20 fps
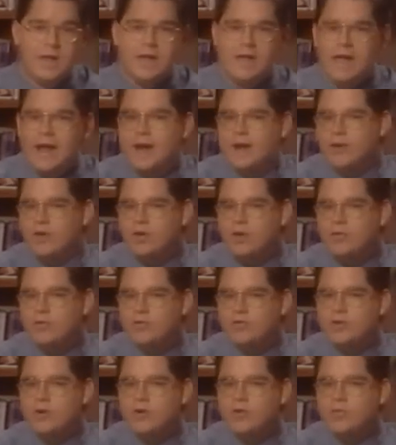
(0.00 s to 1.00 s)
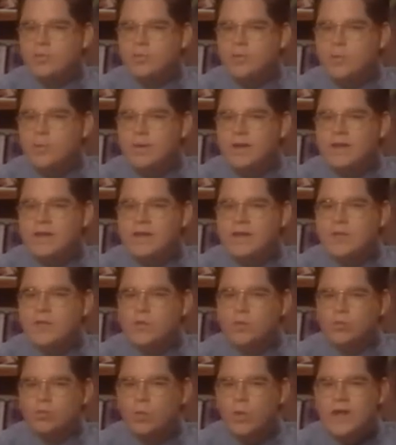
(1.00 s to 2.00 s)
And it all starts with picking
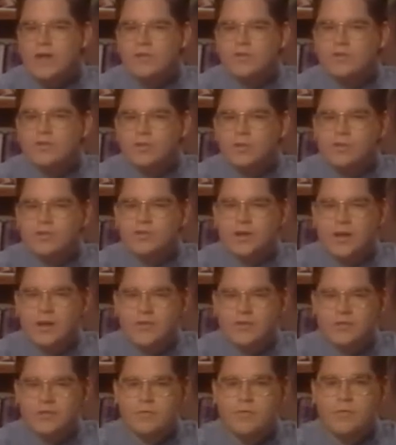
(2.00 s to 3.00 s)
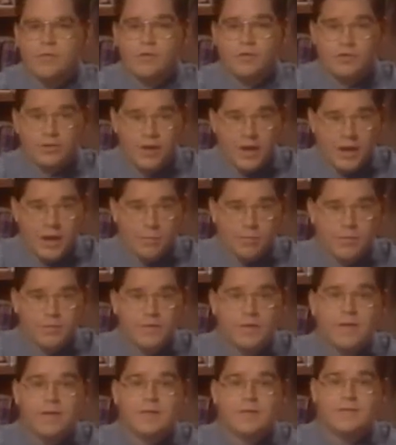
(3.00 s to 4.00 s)
the right search engine for the job.
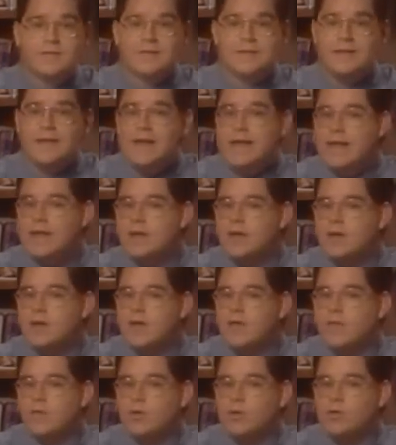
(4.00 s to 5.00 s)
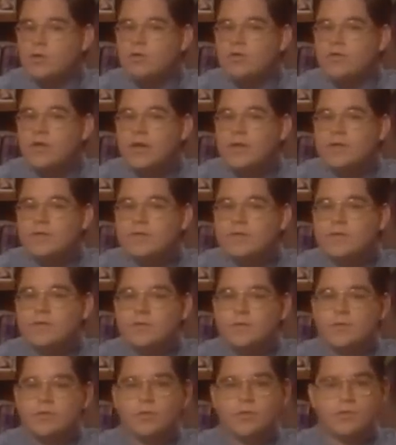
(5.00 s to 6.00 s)
Today, there are dozens
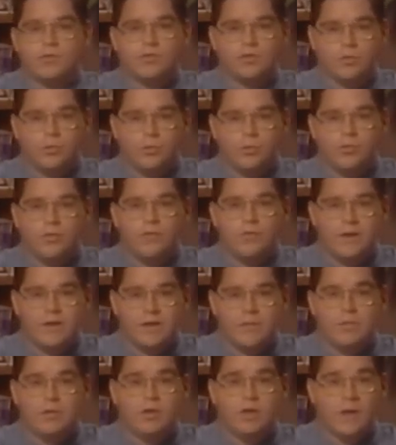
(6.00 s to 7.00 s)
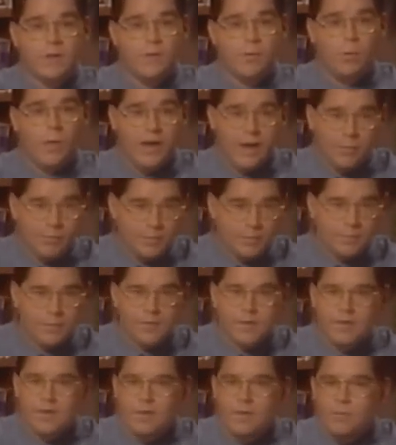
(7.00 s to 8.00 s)
of search tools available on the web,
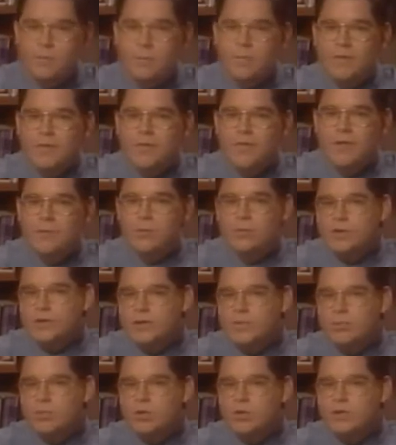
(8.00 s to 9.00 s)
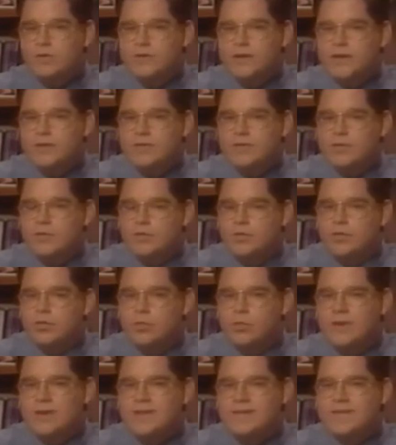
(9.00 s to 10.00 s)
but they really boil down to
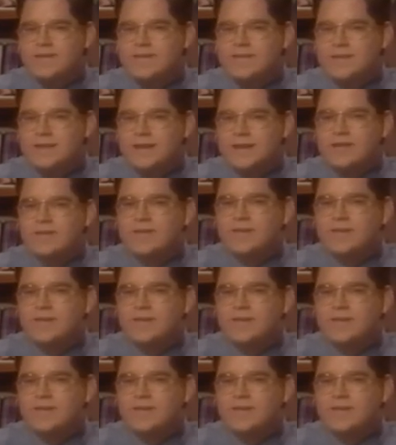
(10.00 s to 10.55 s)
three distinct